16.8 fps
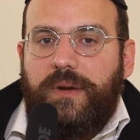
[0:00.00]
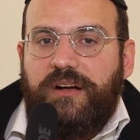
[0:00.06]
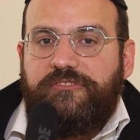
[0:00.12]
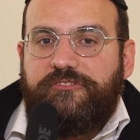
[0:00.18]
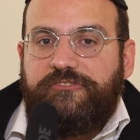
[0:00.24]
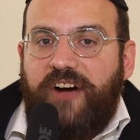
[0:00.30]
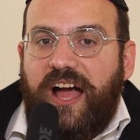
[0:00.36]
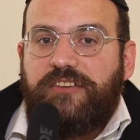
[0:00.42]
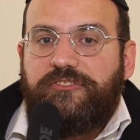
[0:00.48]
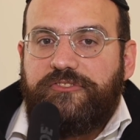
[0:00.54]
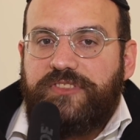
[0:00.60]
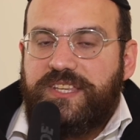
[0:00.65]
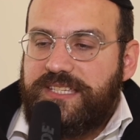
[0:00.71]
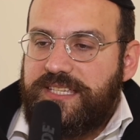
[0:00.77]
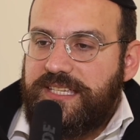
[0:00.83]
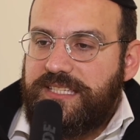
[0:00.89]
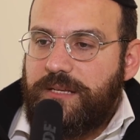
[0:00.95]
fife
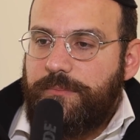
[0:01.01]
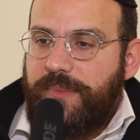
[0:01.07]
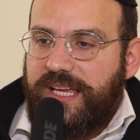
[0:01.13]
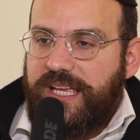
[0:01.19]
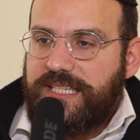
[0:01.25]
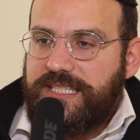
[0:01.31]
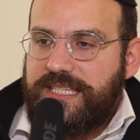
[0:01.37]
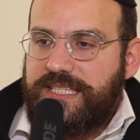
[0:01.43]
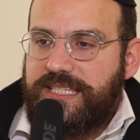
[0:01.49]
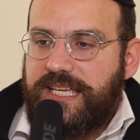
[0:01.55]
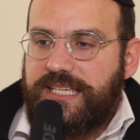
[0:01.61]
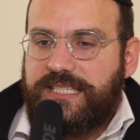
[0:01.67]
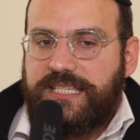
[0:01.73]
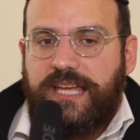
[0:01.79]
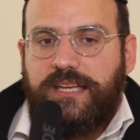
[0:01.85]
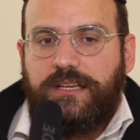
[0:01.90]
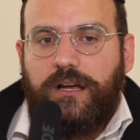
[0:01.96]
the system, I guess, as they
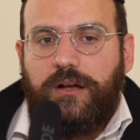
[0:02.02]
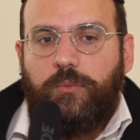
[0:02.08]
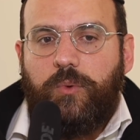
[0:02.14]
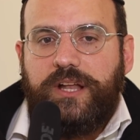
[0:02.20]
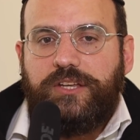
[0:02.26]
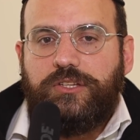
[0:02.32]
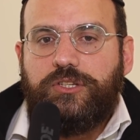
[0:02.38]
say, when